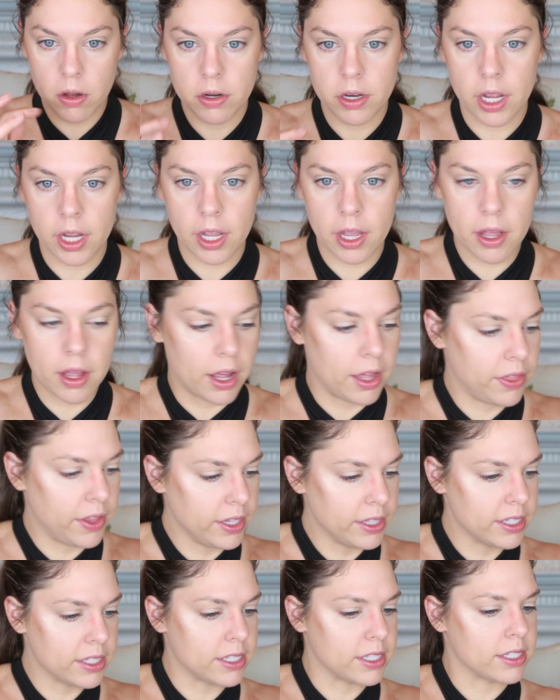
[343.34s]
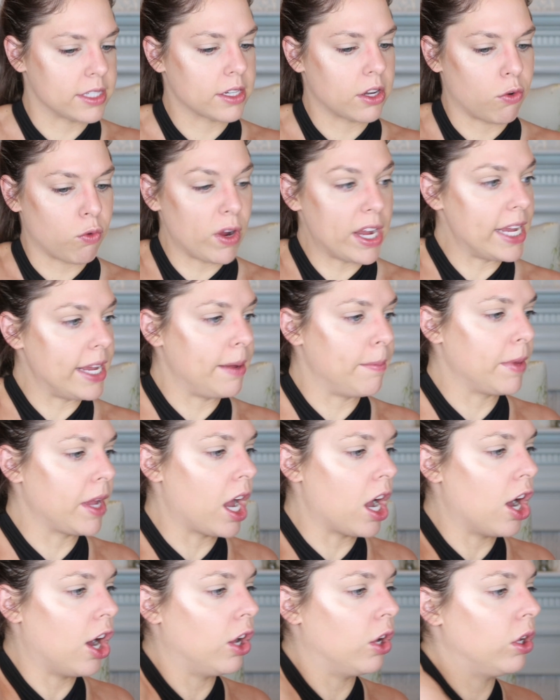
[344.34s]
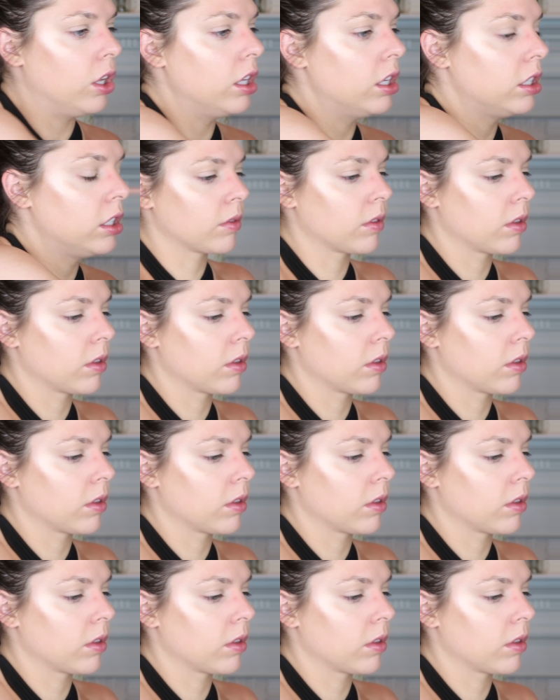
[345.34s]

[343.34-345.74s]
Dang it, I think this is cream, y'all.